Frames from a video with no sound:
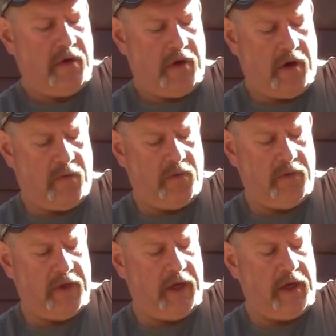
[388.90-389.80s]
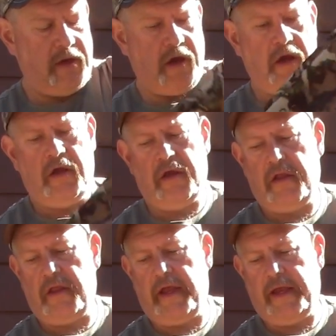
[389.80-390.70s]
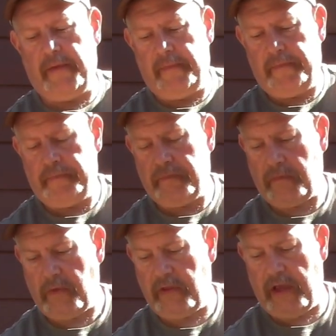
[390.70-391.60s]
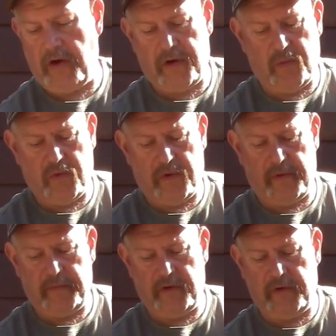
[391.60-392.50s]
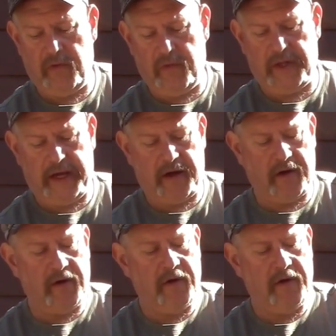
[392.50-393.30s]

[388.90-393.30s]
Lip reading: I really like them. They are warm. They're dual layer.